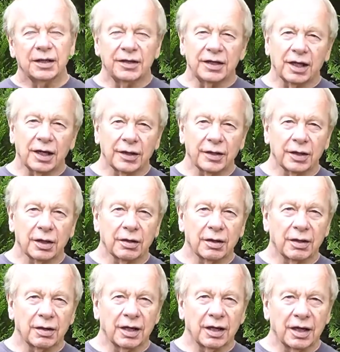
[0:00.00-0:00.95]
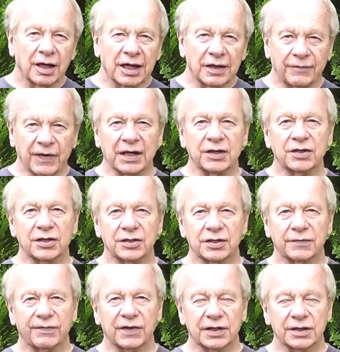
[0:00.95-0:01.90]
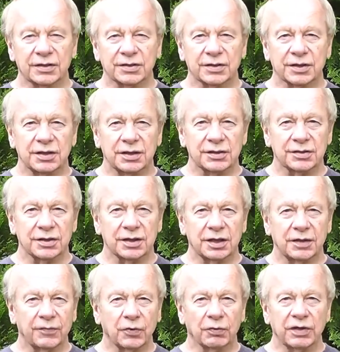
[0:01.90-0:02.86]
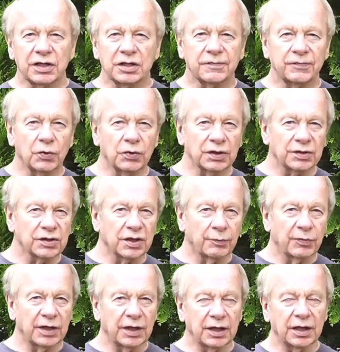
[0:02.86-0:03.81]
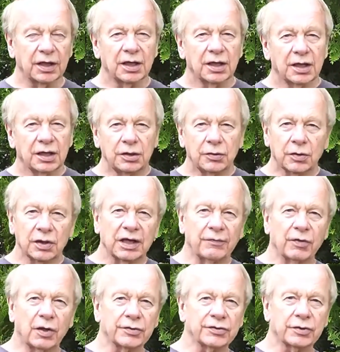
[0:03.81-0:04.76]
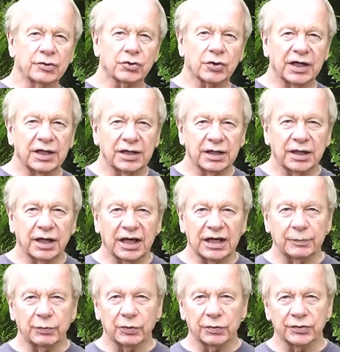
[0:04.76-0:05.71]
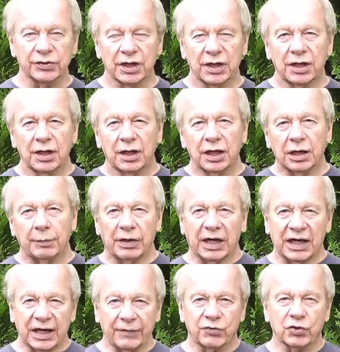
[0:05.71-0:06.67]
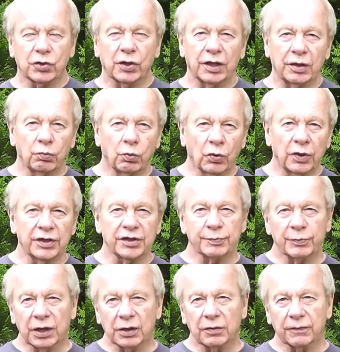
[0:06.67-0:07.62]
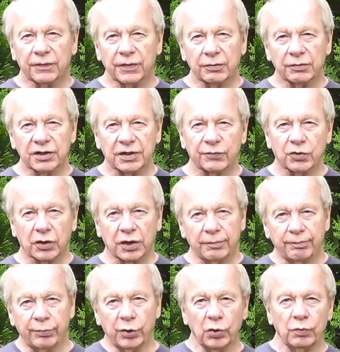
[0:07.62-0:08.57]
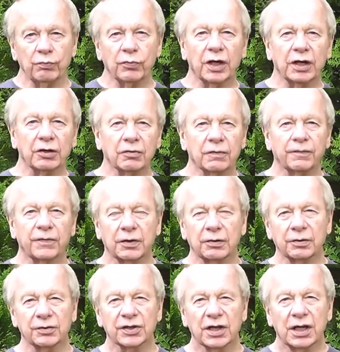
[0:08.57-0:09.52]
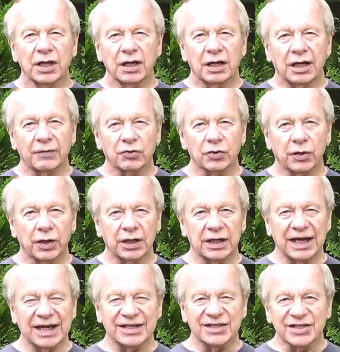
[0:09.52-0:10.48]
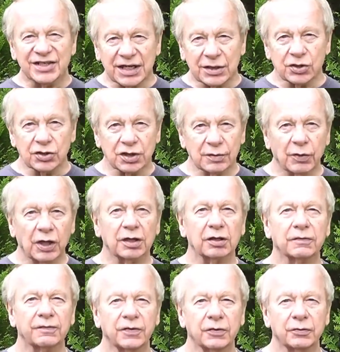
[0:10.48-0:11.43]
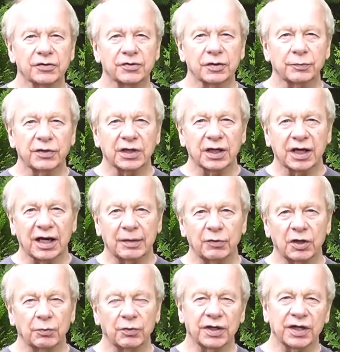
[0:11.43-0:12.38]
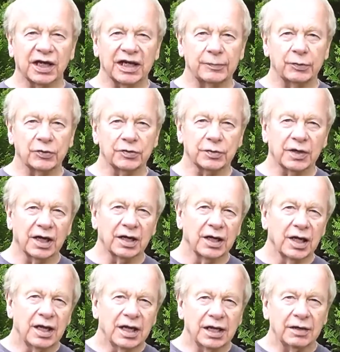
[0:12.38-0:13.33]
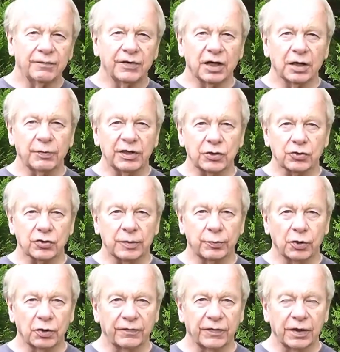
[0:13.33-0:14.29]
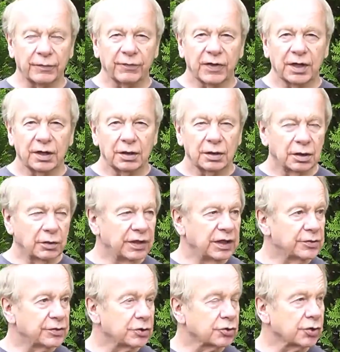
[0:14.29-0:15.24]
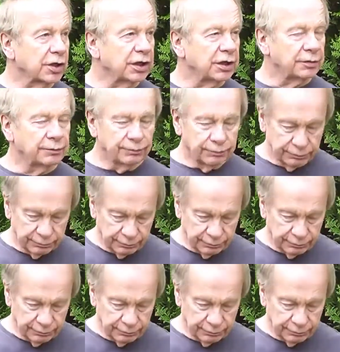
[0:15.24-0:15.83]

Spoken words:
The other advantage of this is that if you're interviewing somebody, you don't have lots of trailing cables. I have tried wireless microphones, I've tried boom microphones, I've tried extension microphones from the camera with cables that invariably trip over. Oh, here's a train.